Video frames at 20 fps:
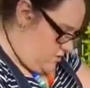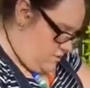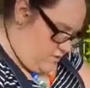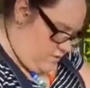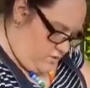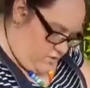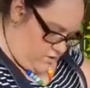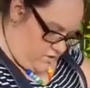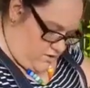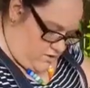
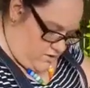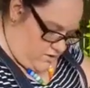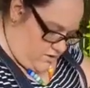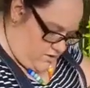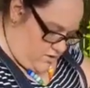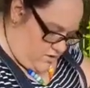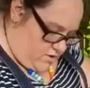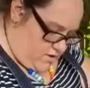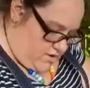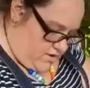or
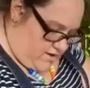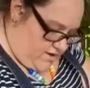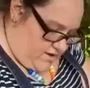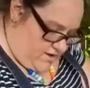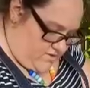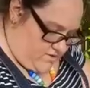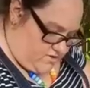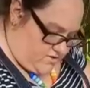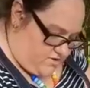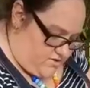
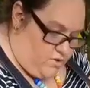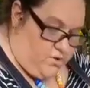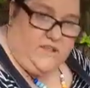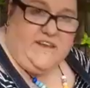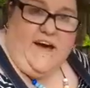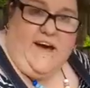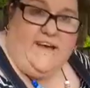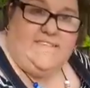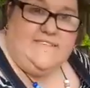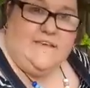you could call
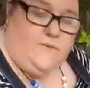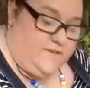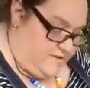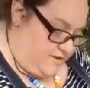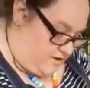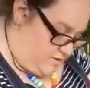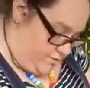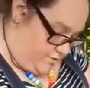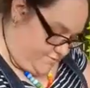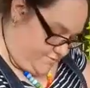it a
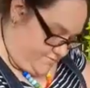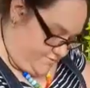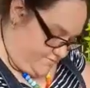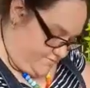semicircle.